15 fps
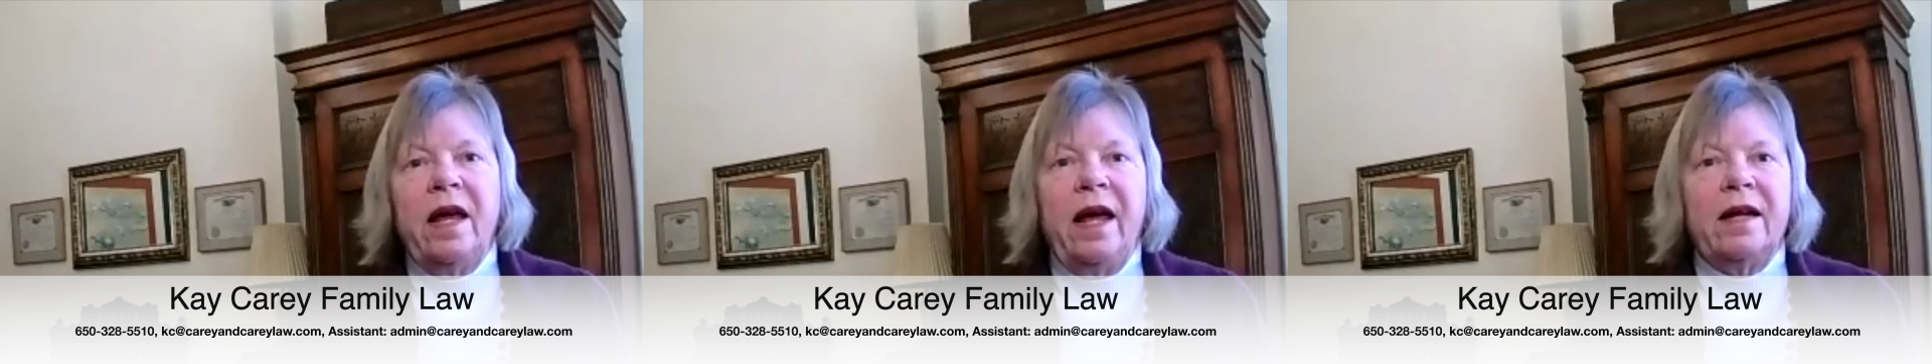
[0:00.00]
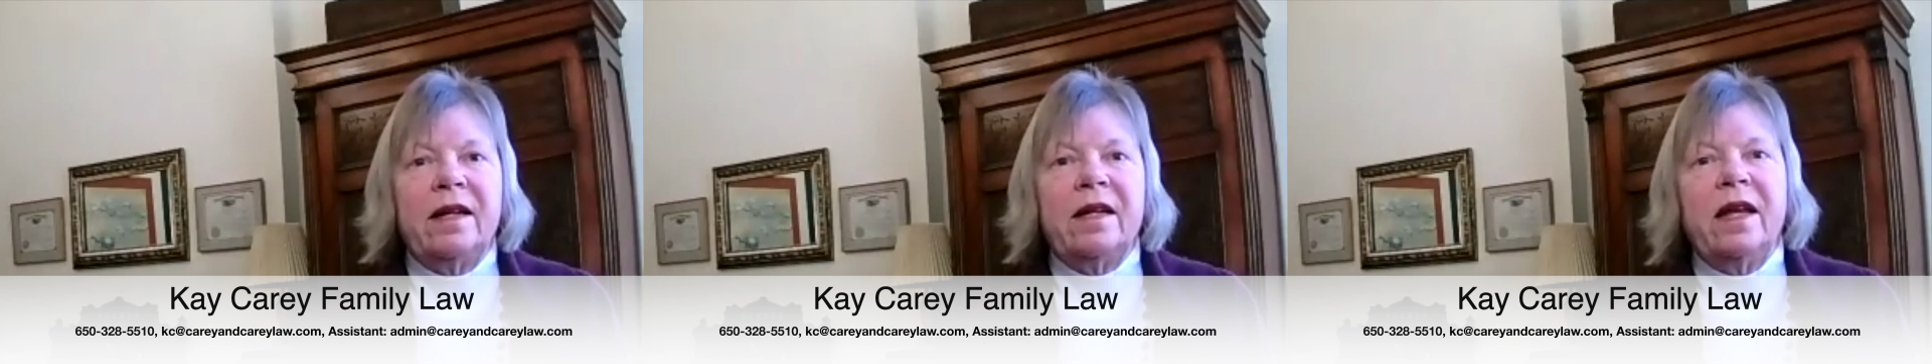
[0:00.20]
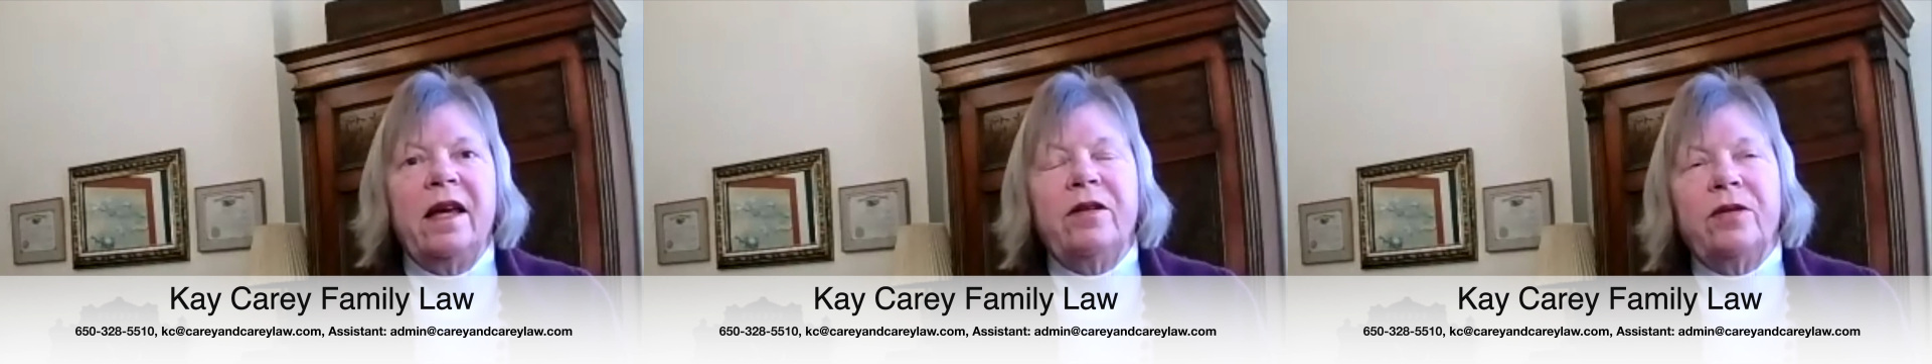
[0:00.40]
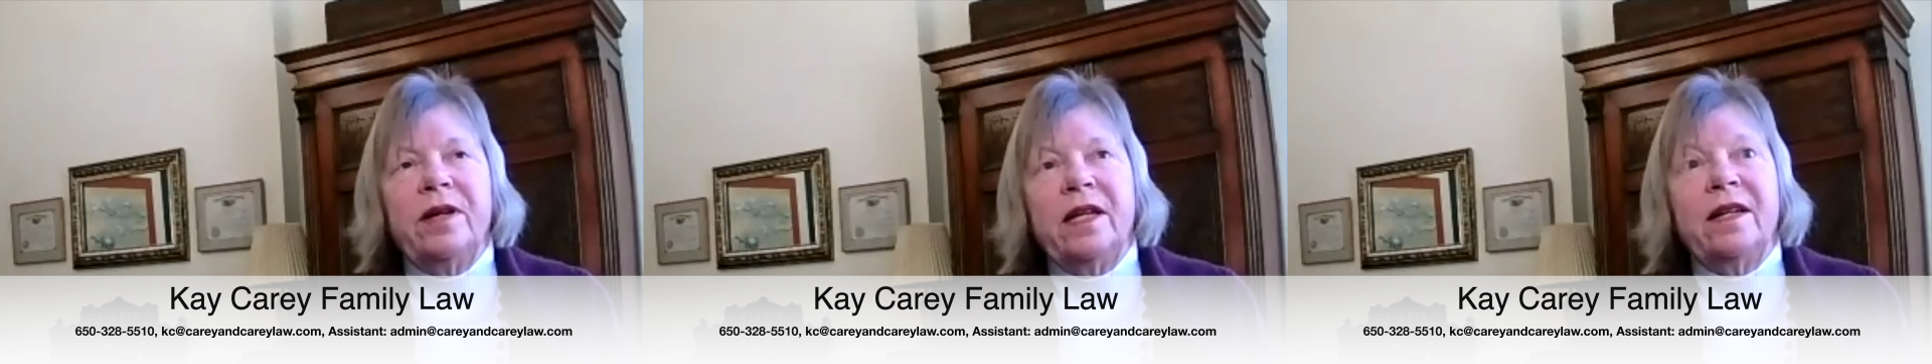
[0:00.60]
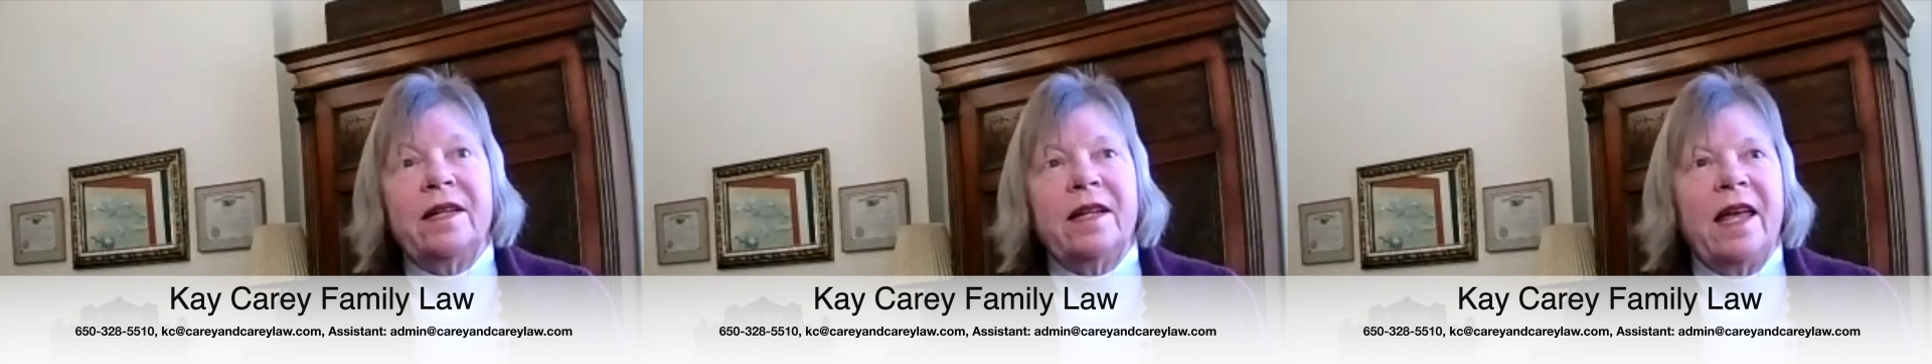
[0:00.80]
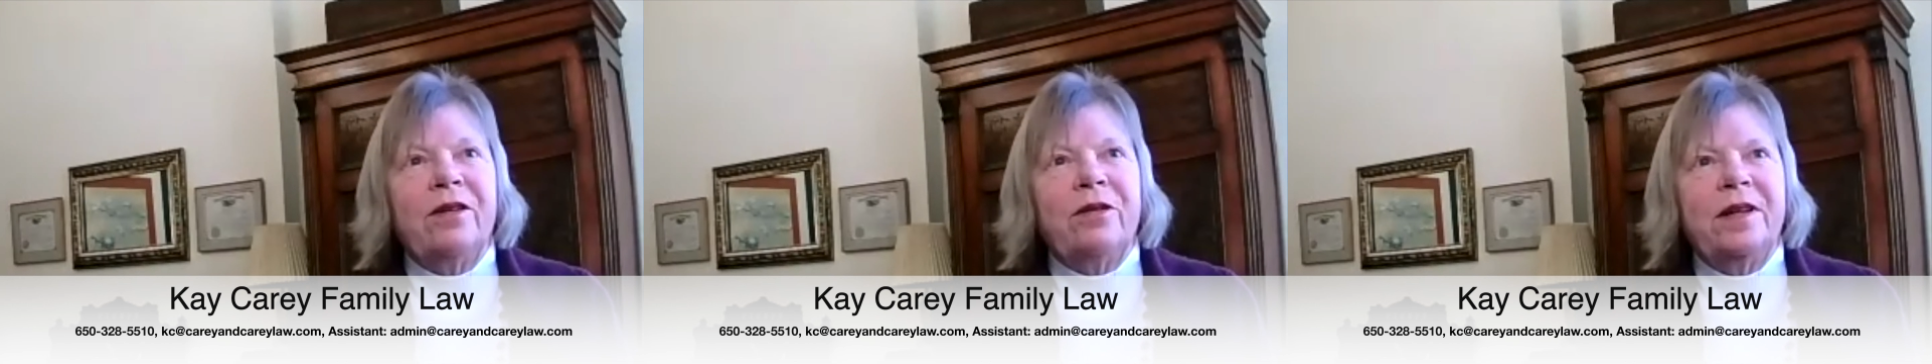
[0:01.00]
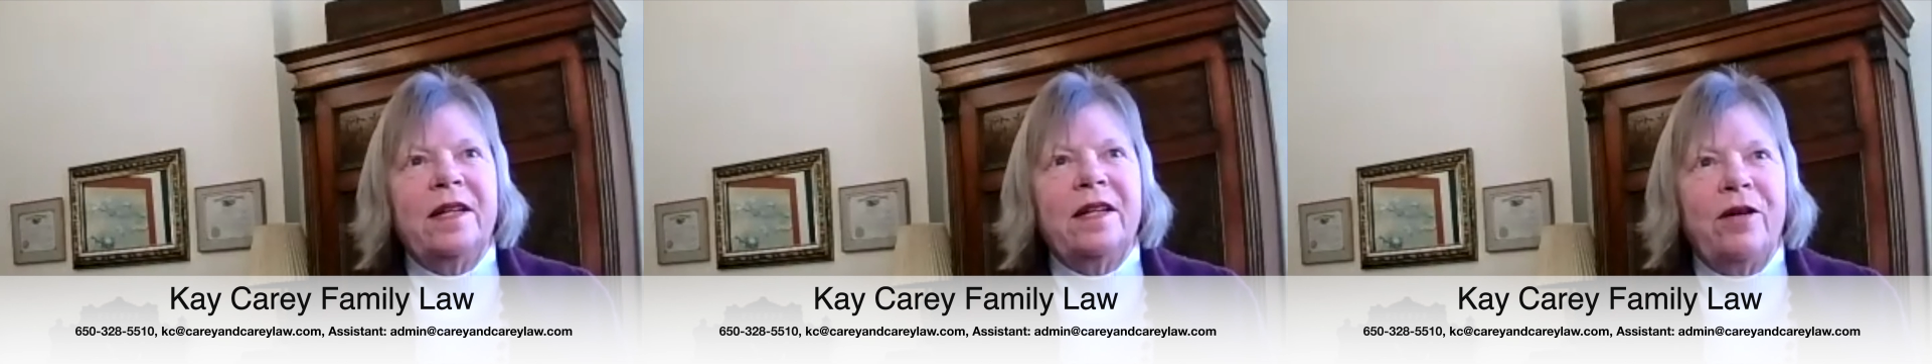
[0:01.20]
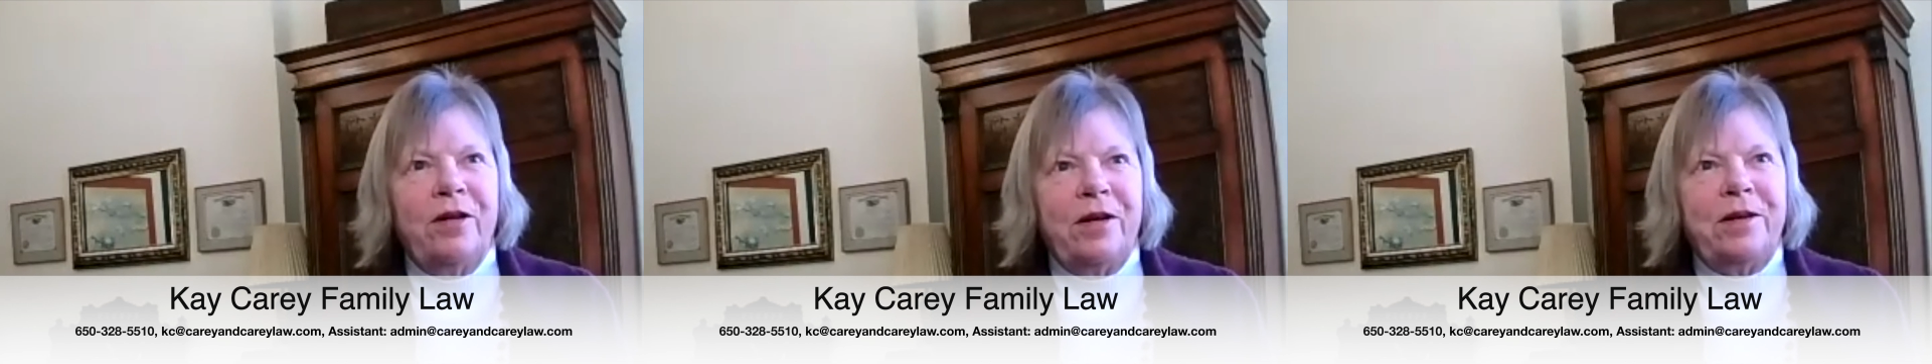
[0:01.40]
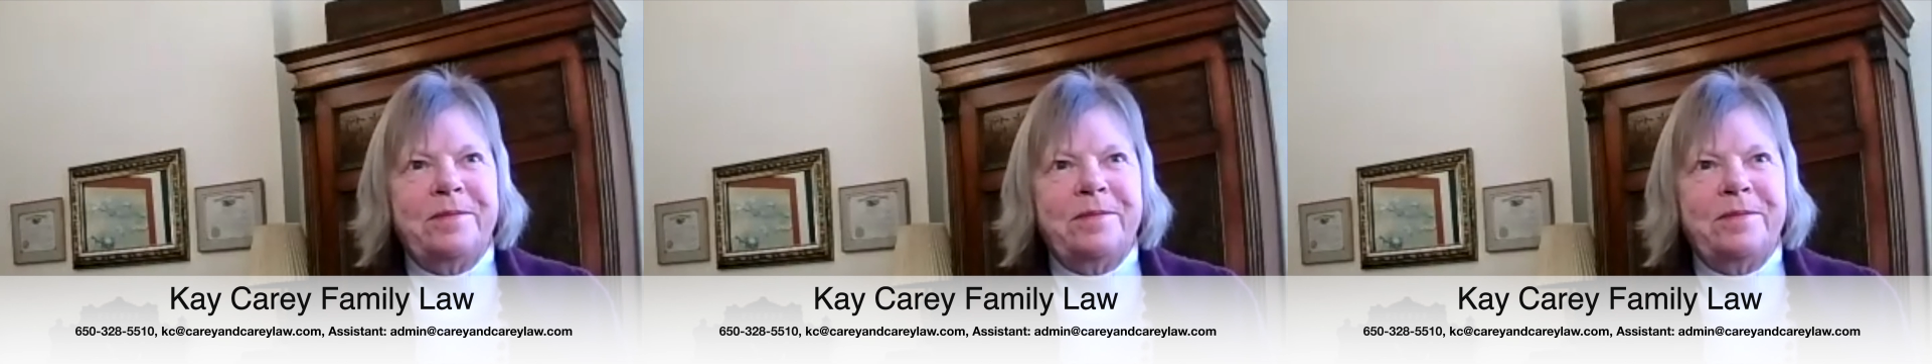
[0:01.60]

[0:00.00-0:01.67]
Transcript: at Carey and Carey Law.